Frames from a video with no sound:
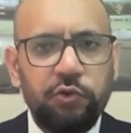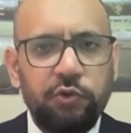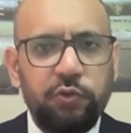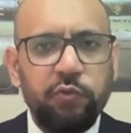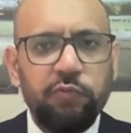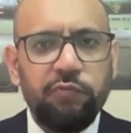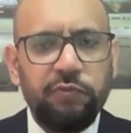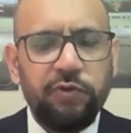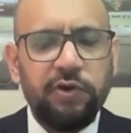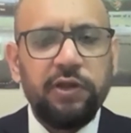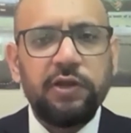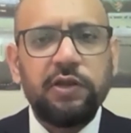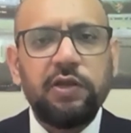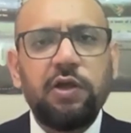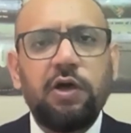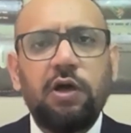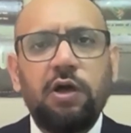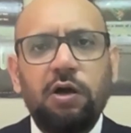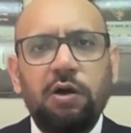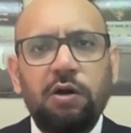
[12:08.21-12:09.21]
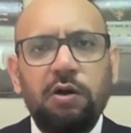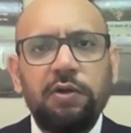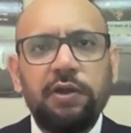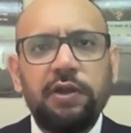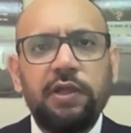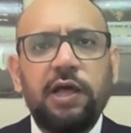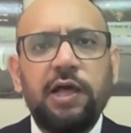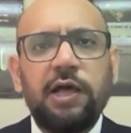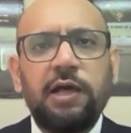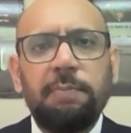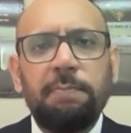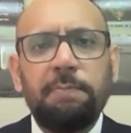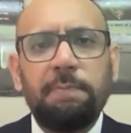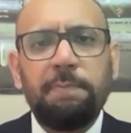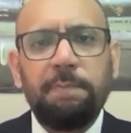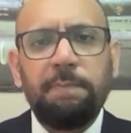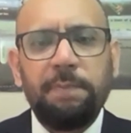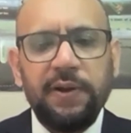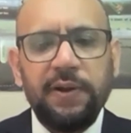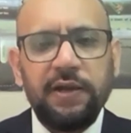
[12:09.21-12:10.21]
to work on
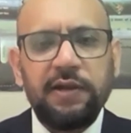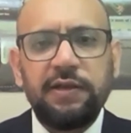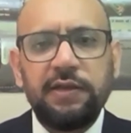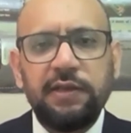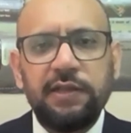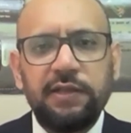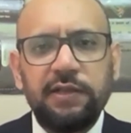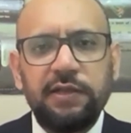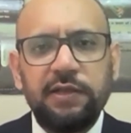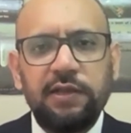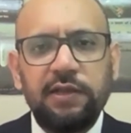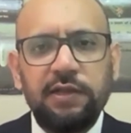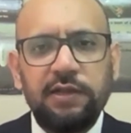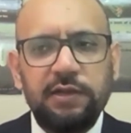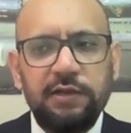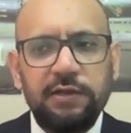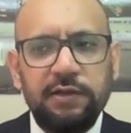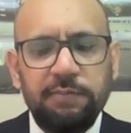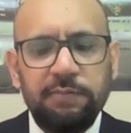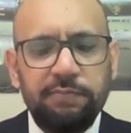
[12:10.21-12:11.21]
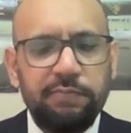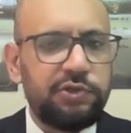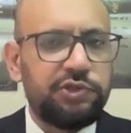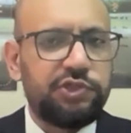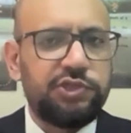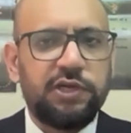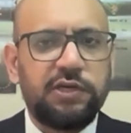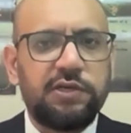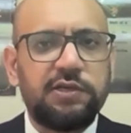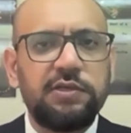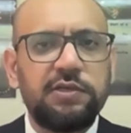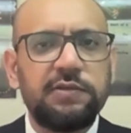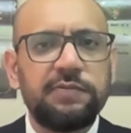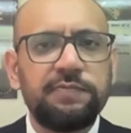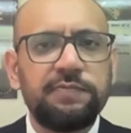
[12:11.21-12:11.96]
a practical project,